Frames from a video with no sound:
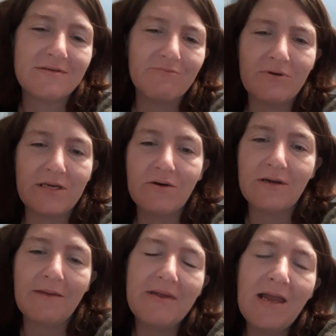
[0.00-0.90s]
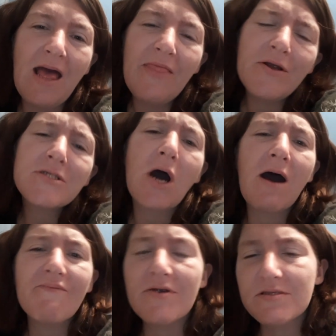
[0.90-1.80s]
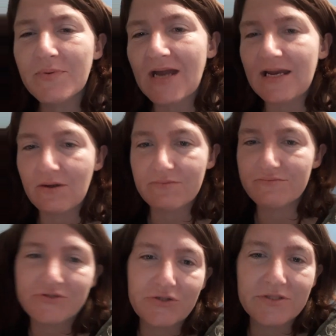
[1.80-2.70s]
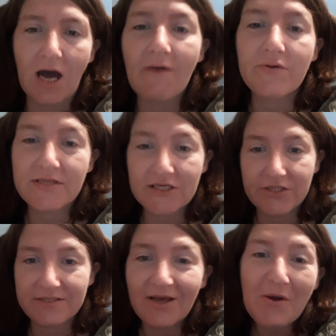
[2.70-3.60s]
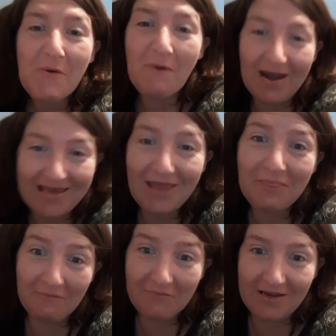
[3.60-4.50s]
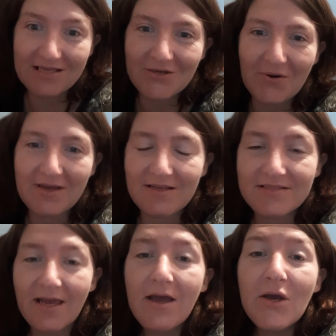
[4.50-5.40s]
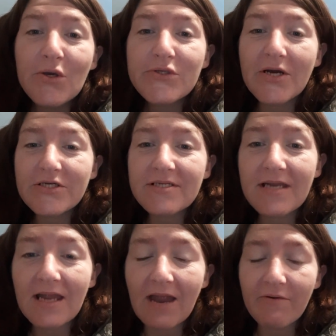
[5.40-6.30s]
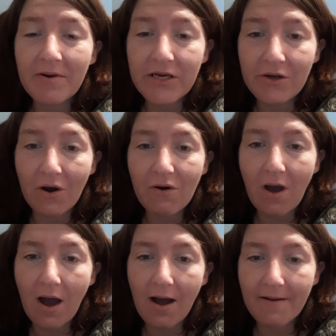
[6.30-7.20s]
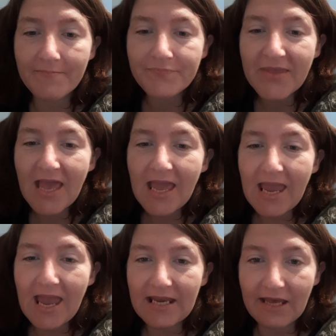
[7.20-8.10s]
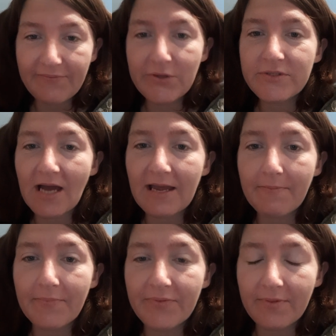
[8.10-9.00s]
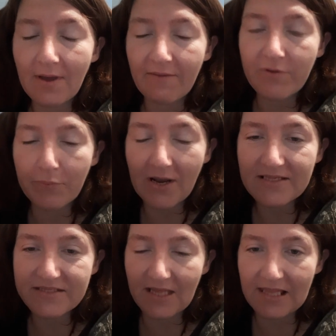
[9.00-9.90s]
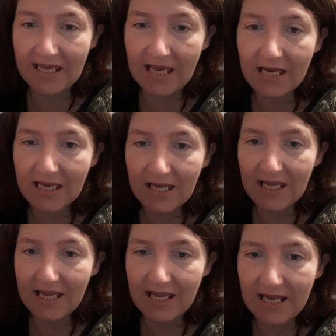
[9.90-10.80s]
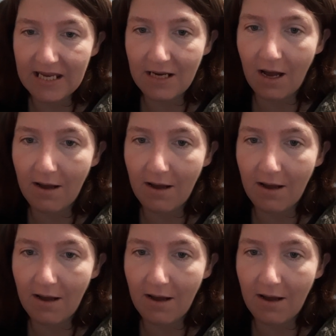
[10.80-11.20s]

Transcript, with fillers: really, I mean, there's offers, but I don't choose offers. I just want to get the free tokens. So I just let everybody know. And if you press the link in,